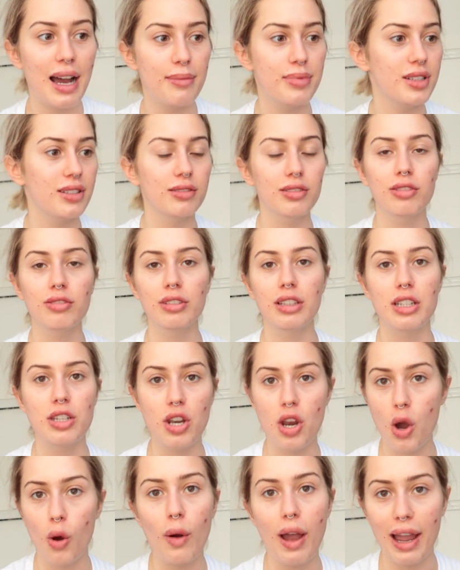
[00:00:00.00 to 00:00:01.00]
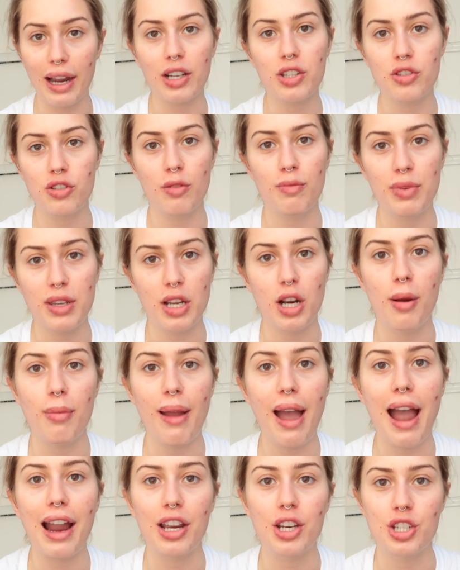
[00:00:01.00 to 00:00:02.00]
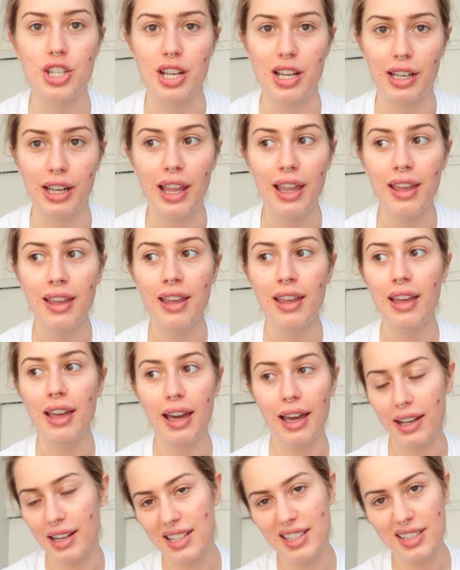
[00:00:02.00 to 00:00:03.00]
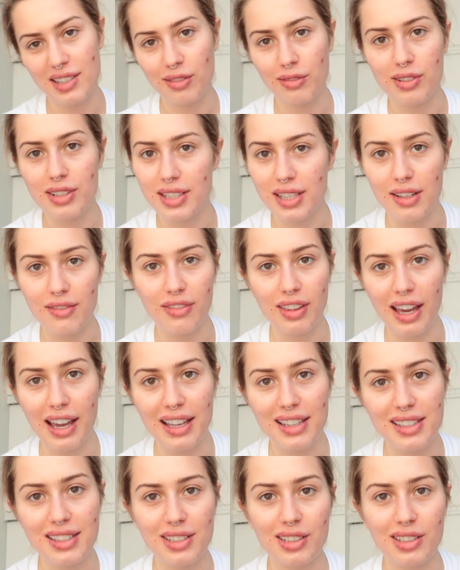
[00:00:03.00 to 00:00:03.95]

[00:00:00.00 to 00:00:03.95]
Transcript: absolutely no extra PR packaging, and I still receive that.